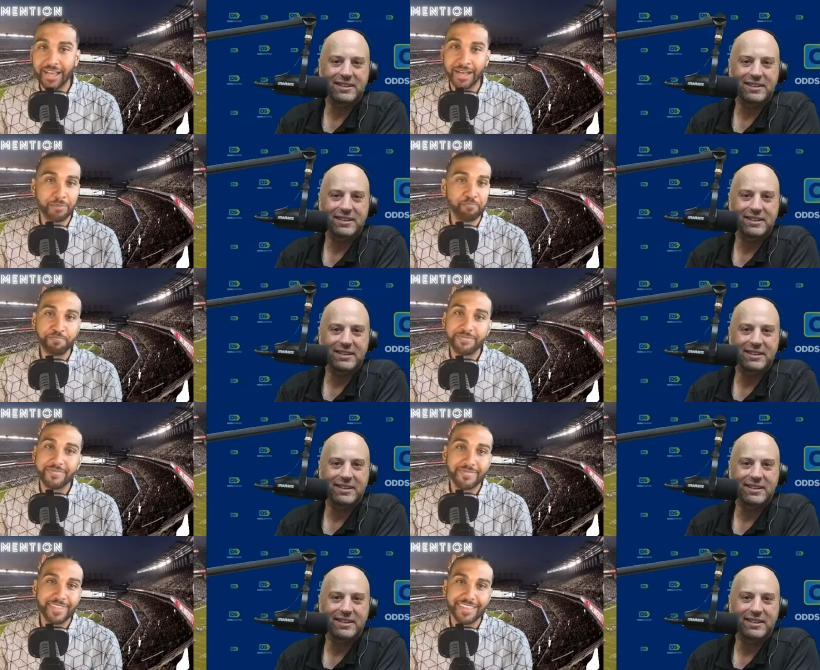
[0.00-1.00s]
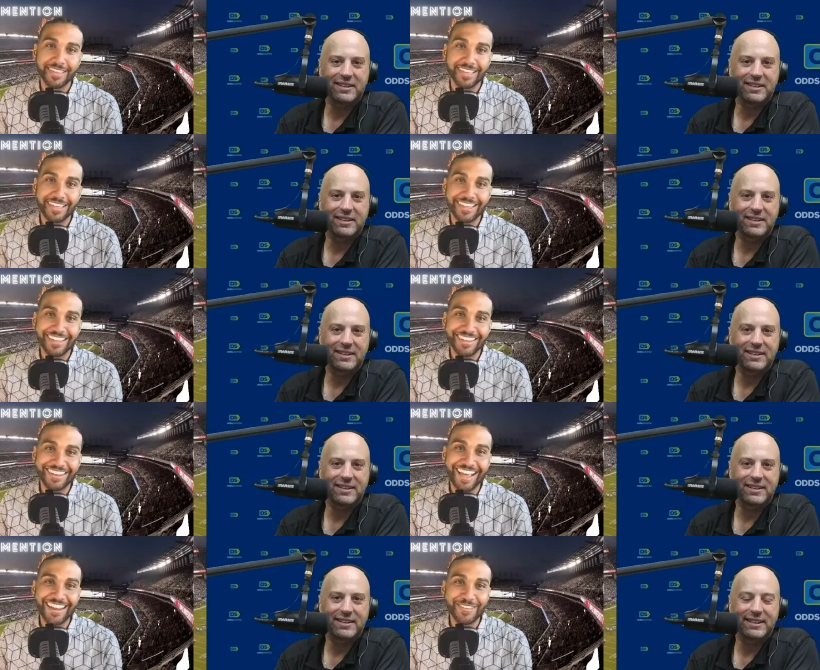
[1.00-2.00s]
Speaker 1: Um,
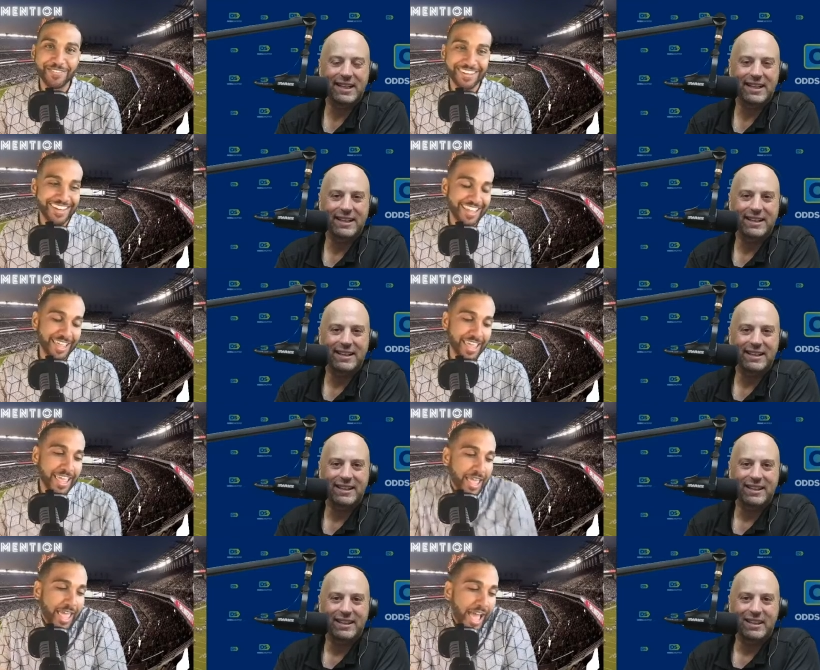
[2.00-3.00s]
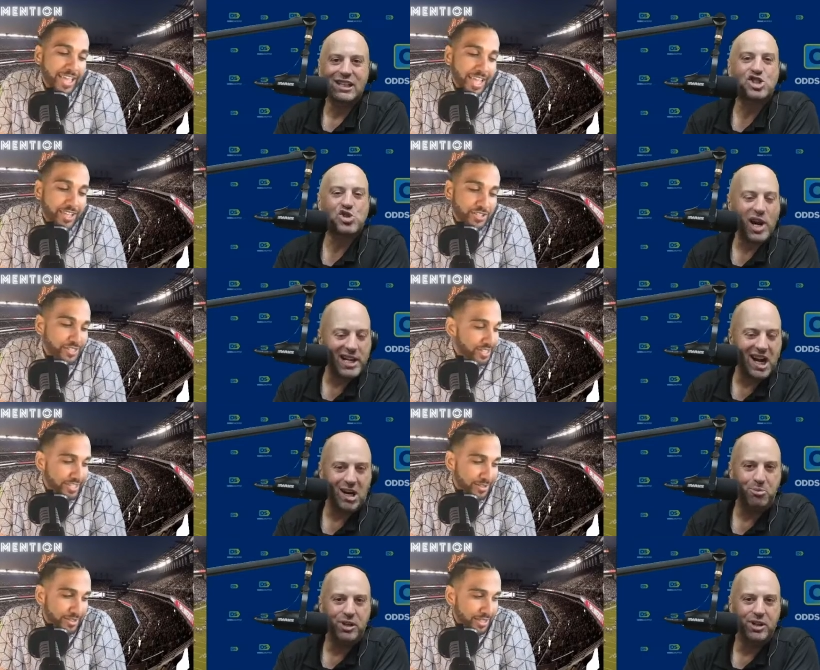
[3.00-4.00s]
not even it,
Speaker 2: like straight I, I,
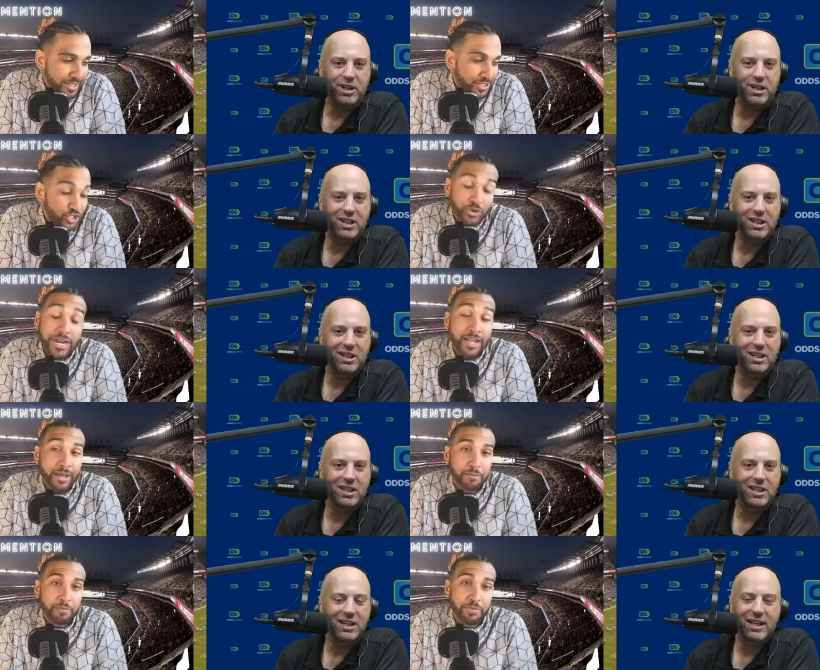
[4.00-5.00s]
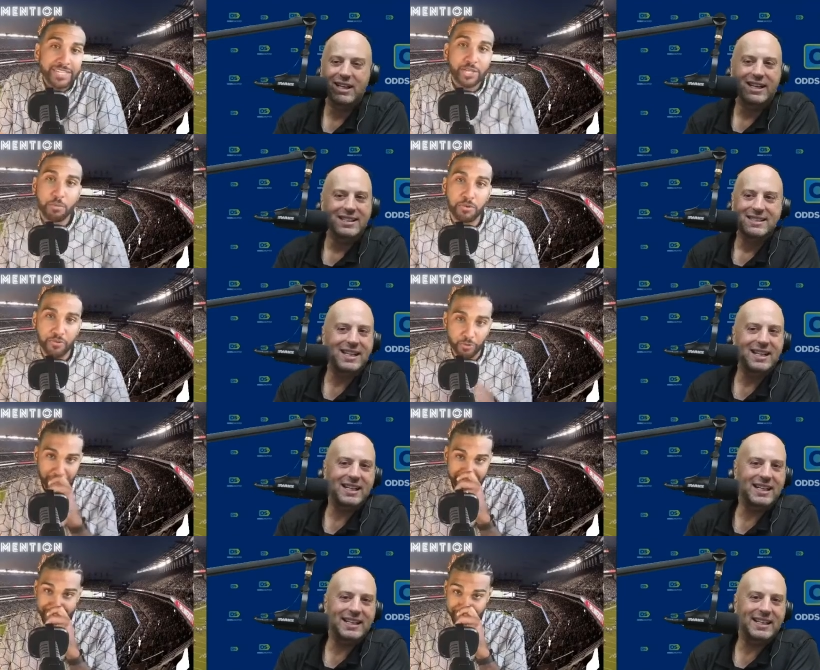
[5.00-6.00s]
Speaker 1: up, straight up Bryce Harper for
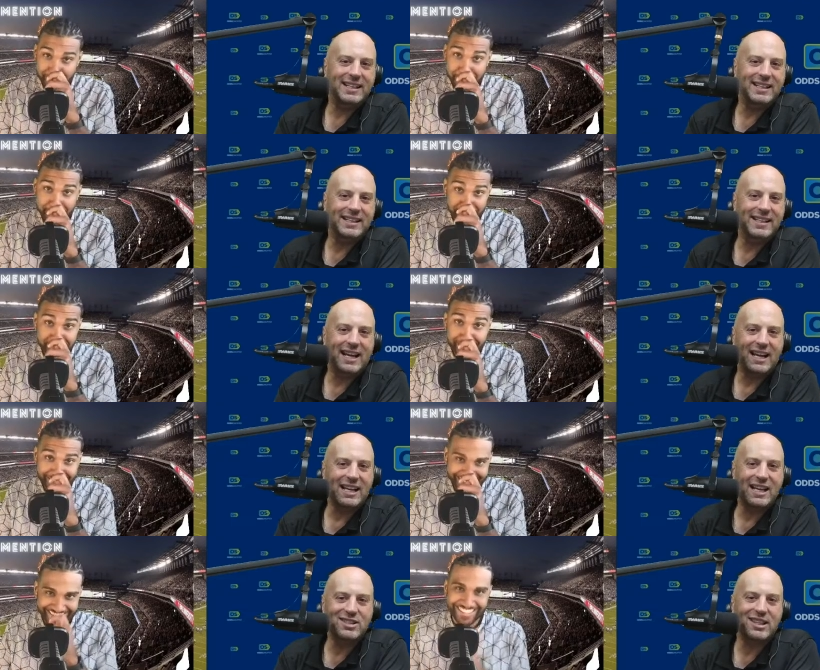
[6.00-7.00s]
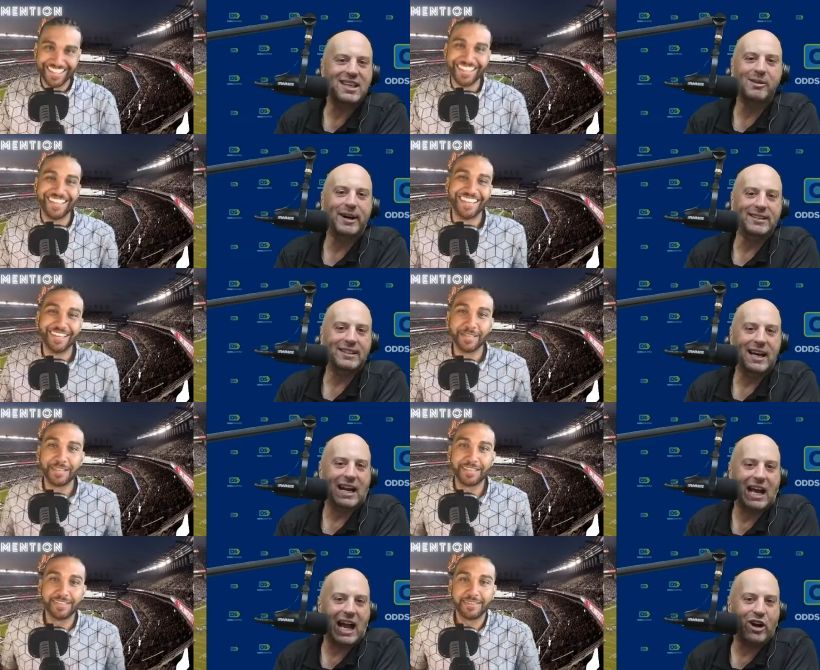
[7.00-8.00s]
Juan. Soto. Here's the
Speaker 2: thing about that.
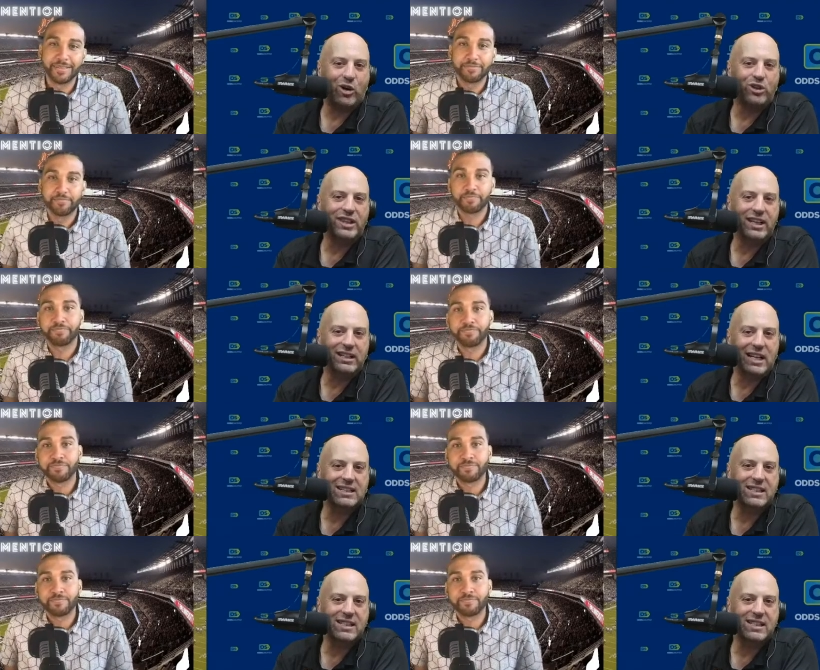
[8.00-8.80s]
I, I don't think that's